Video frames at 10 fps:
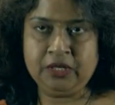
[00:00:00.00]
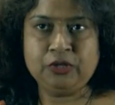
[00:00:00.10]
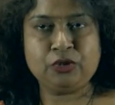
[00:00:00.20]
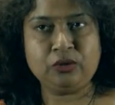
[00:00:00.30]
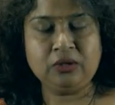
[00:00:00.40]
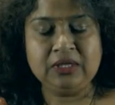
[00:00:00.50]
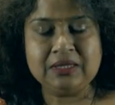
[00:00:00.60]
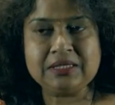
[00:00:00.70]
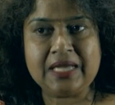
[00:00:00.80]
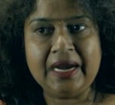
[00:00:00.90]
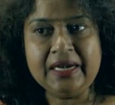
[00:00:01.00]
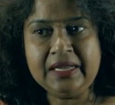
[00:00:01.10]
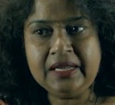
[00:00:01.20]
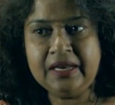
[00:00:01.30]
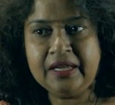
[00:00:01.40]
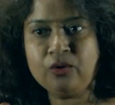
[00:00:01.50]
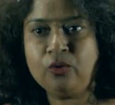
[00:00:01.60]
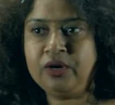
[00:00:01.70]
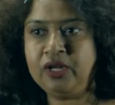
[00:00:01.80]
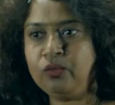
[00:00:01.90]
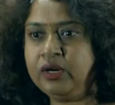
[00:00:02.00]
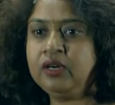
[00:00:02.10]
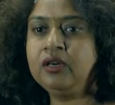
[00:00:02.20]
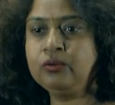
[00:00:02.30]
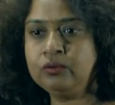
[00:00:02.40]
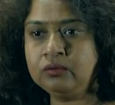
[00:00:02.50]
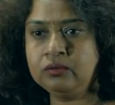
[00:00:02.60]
So, this anti-glare coating, what it will do?